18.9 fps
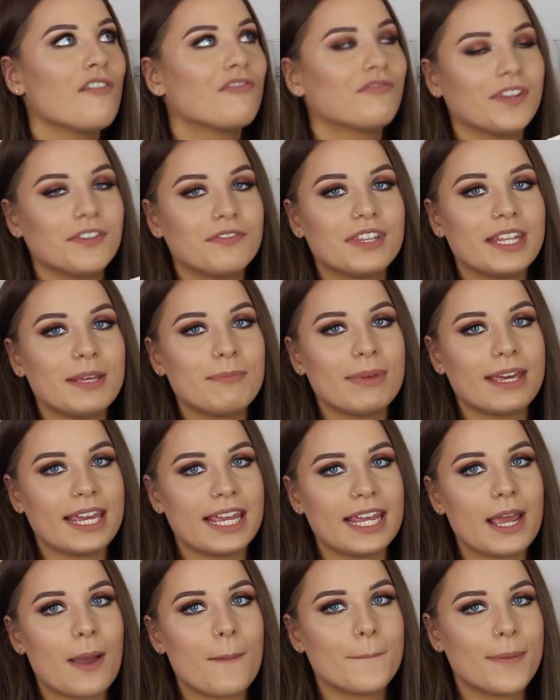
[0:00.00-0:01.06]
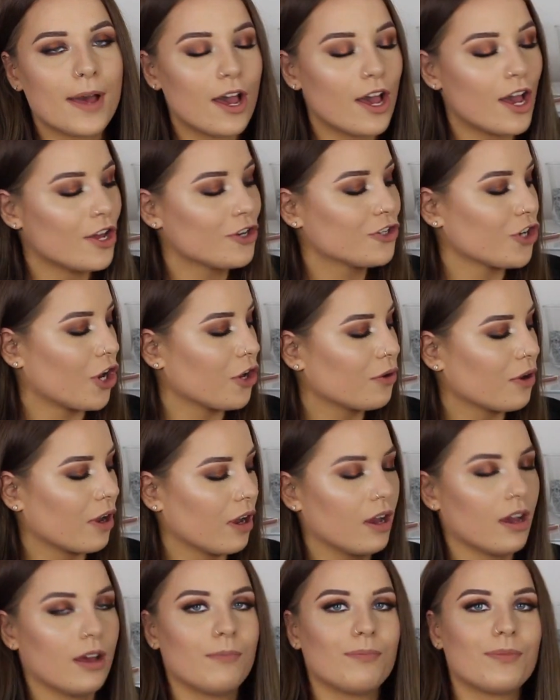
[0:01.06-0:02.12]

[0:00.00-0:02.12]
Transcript: fifty p per choker.